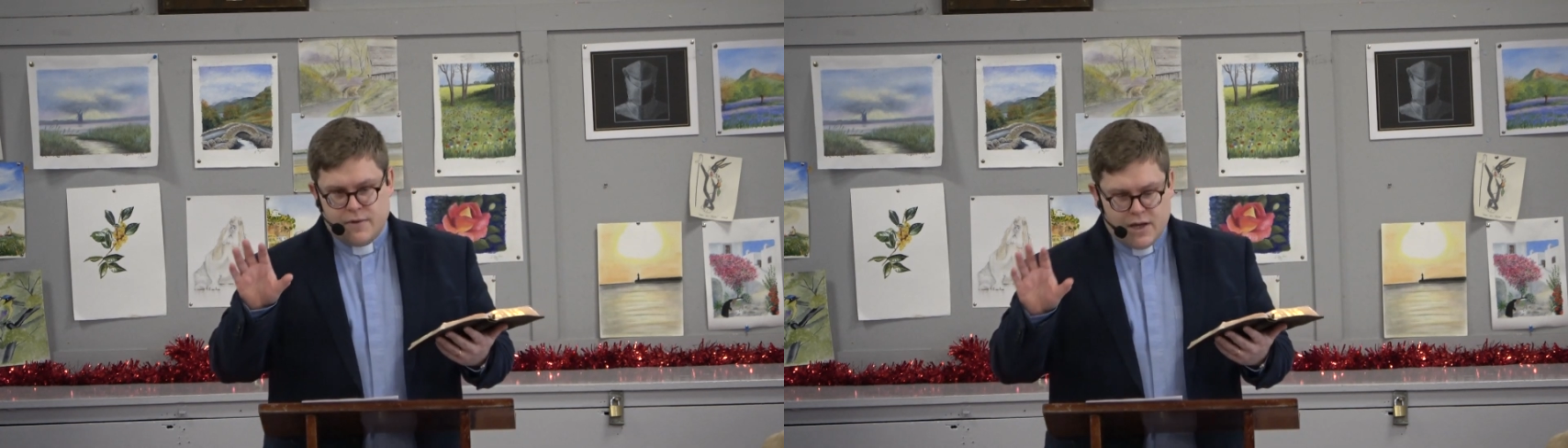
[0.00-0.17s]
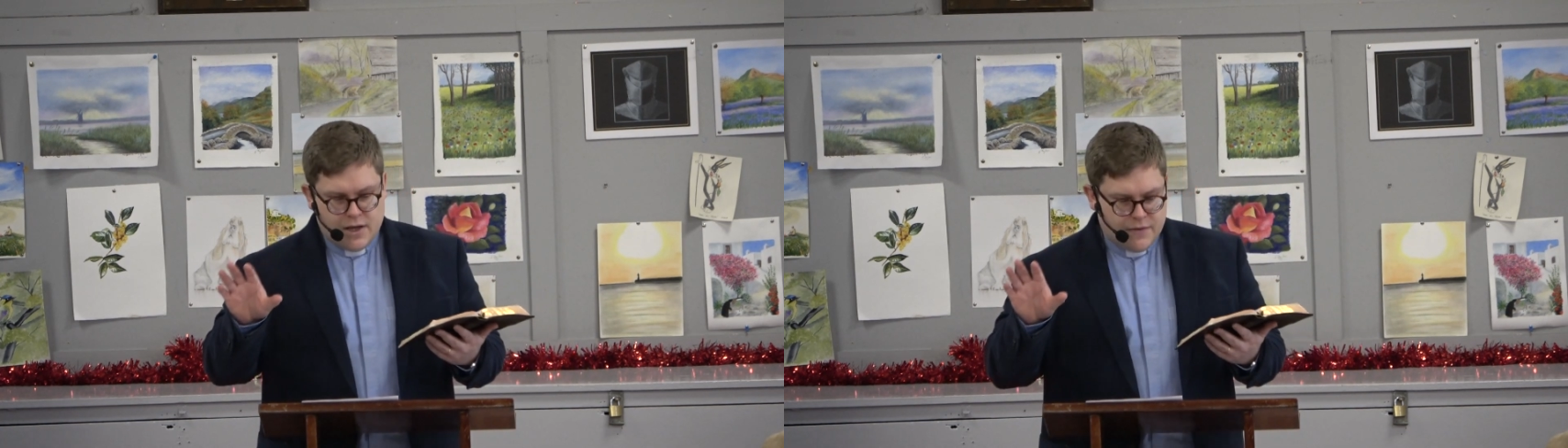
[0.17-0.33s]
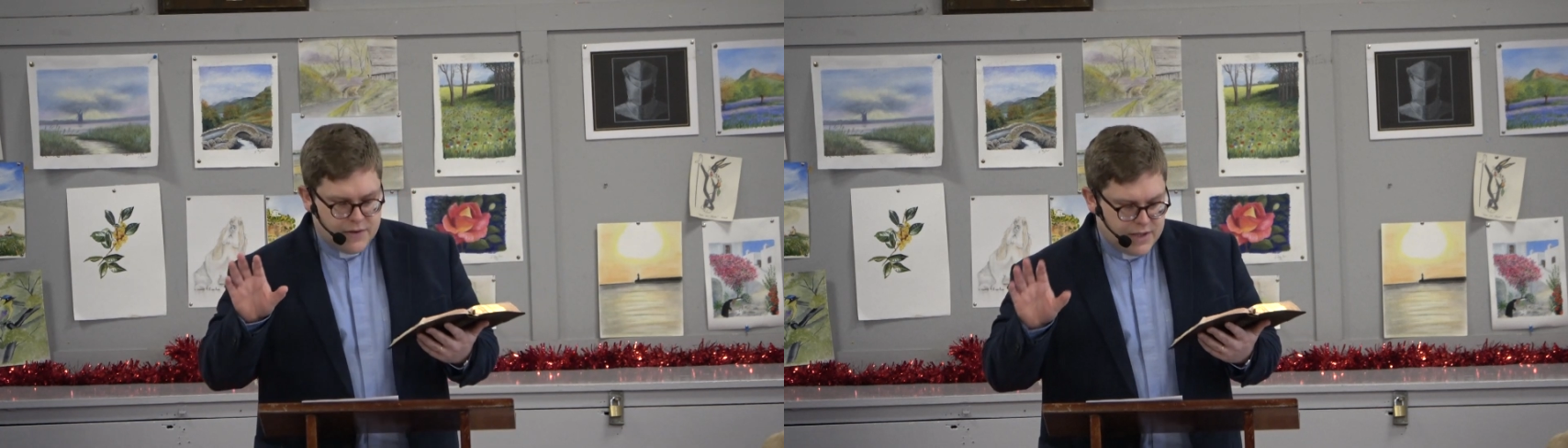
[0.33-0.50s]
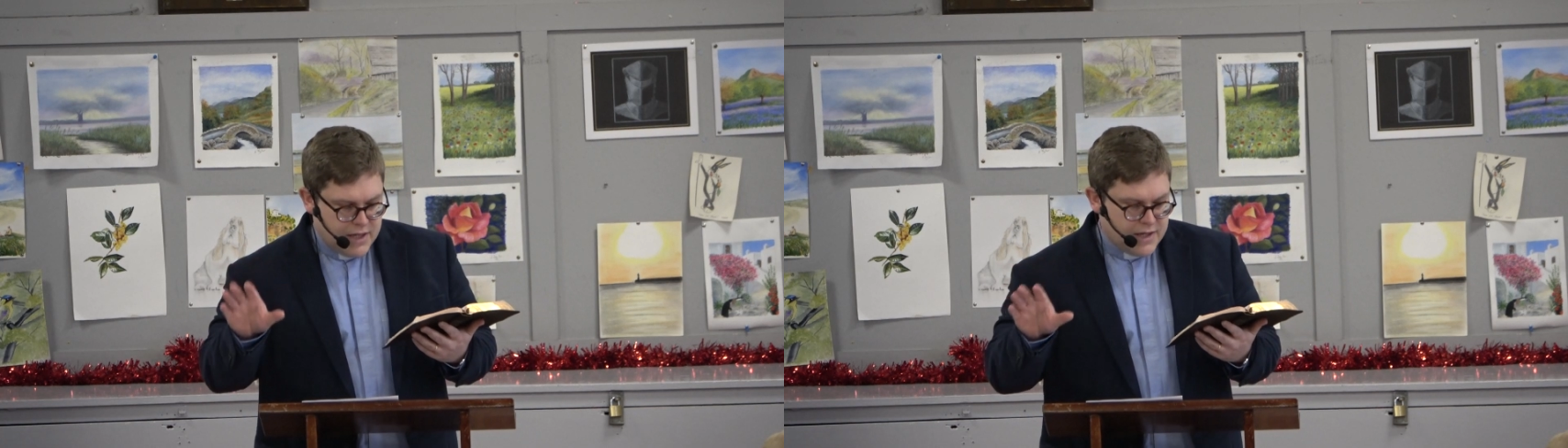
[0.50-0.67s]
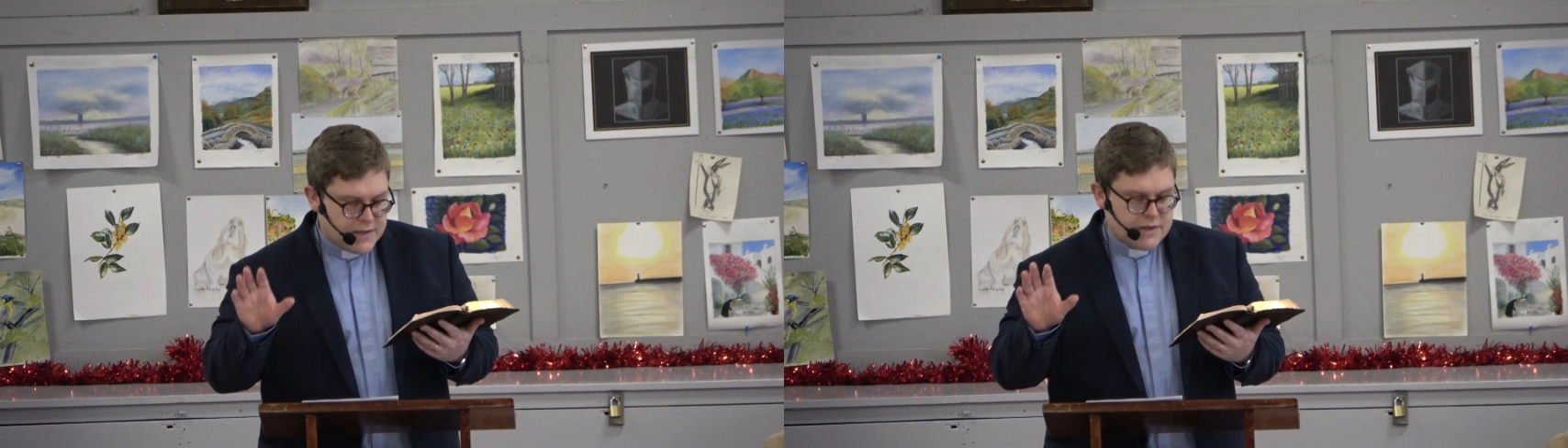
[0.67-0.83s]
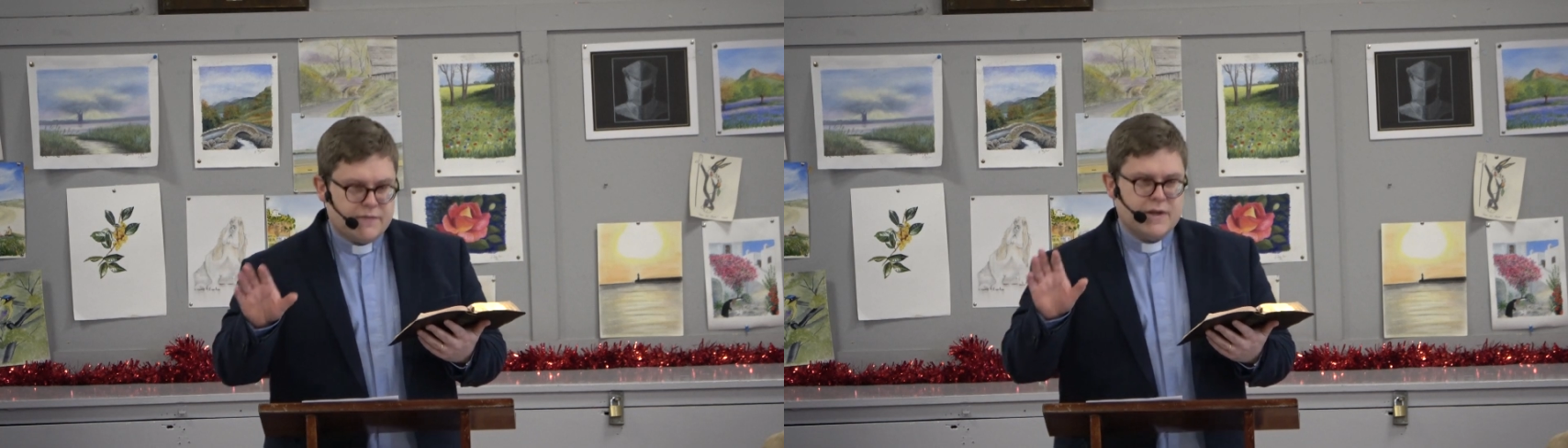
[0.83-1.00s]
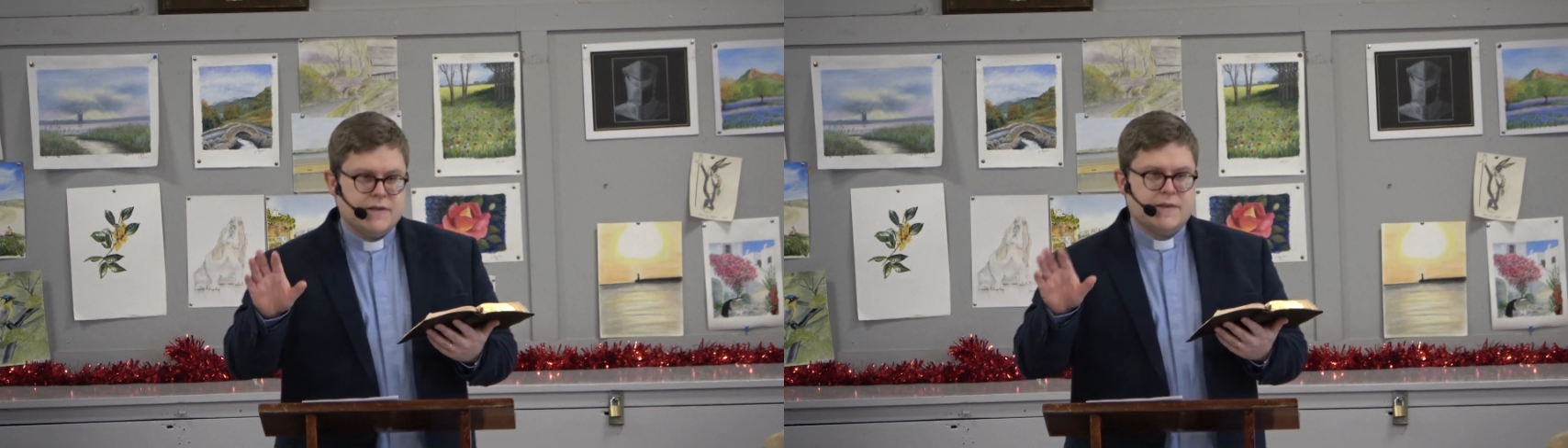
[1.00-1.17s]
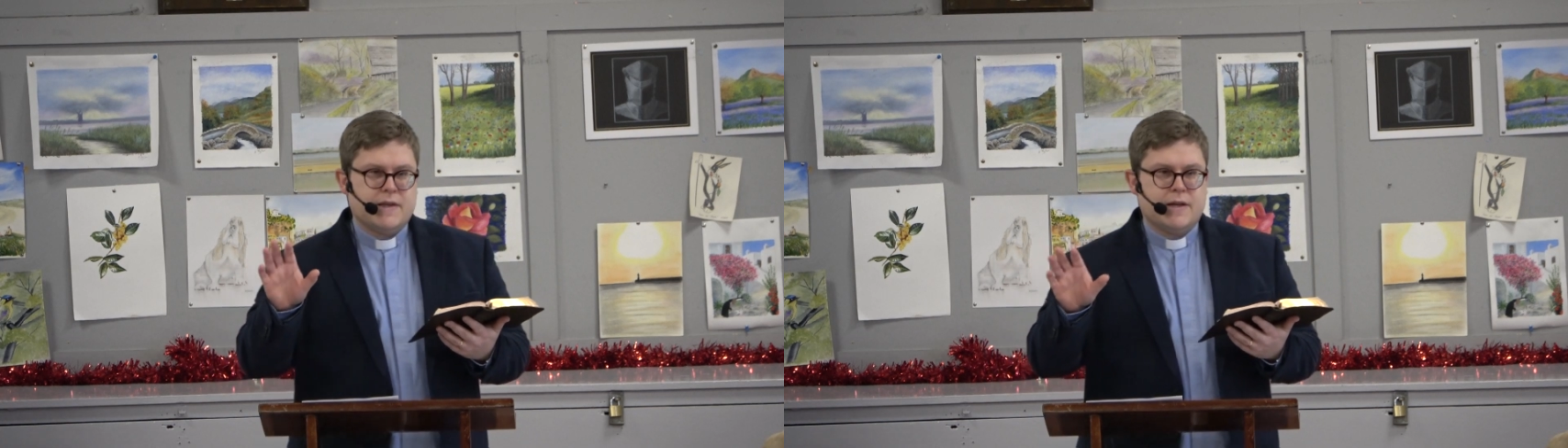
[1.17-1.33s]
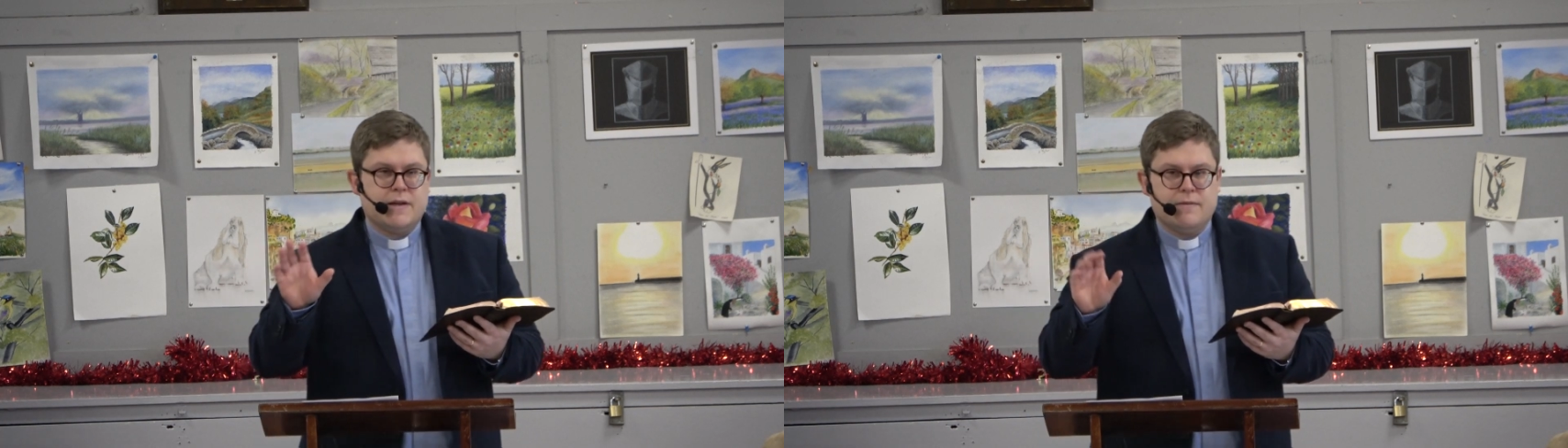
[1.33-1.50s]
that he is
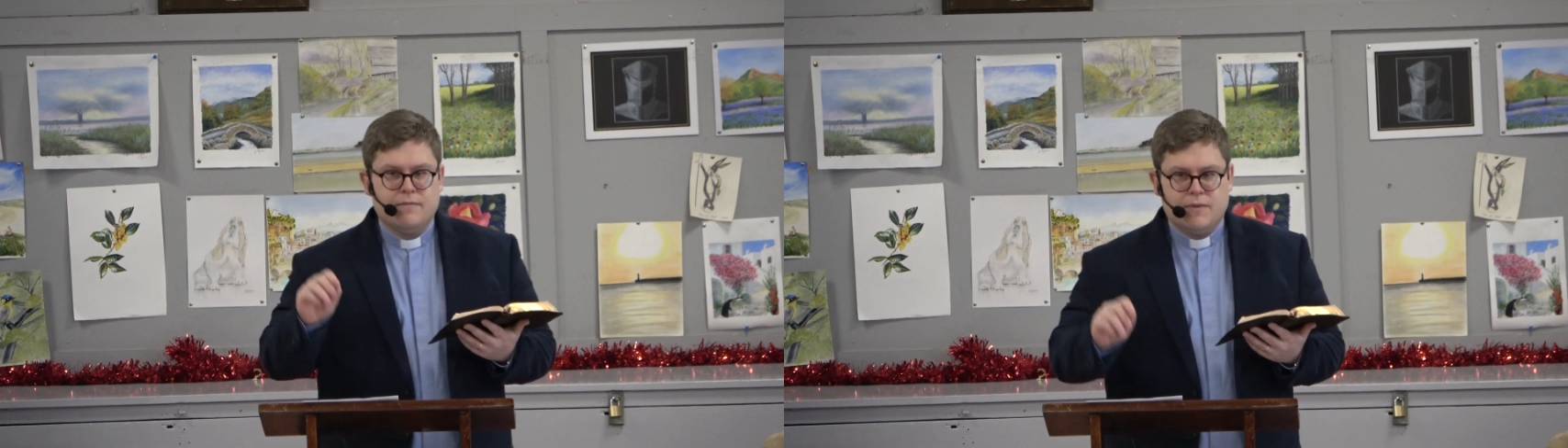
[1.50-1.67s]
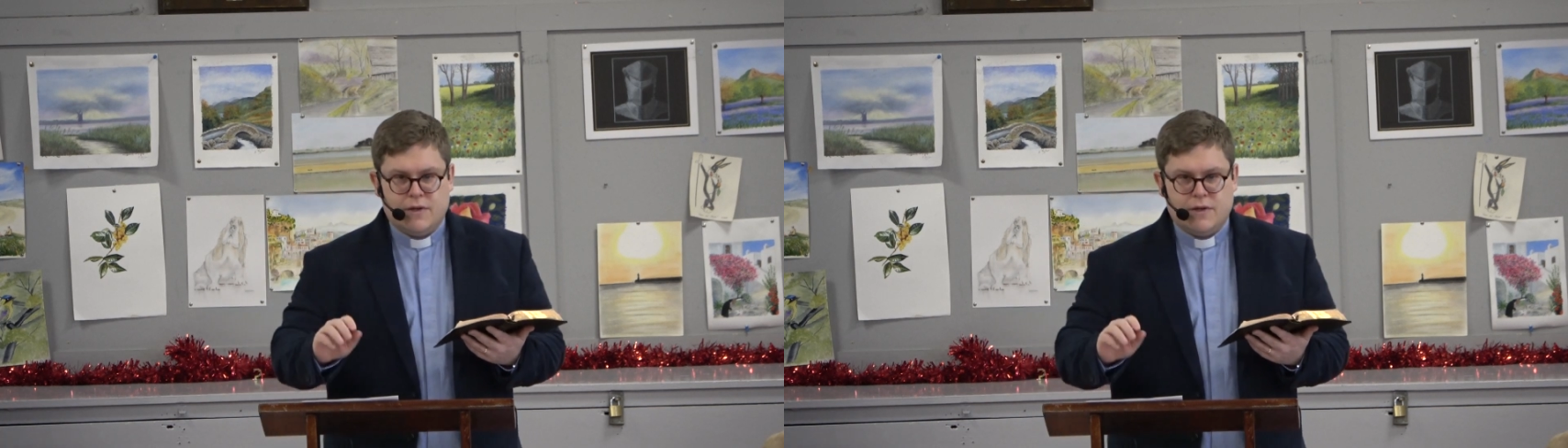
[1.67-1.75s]
facing,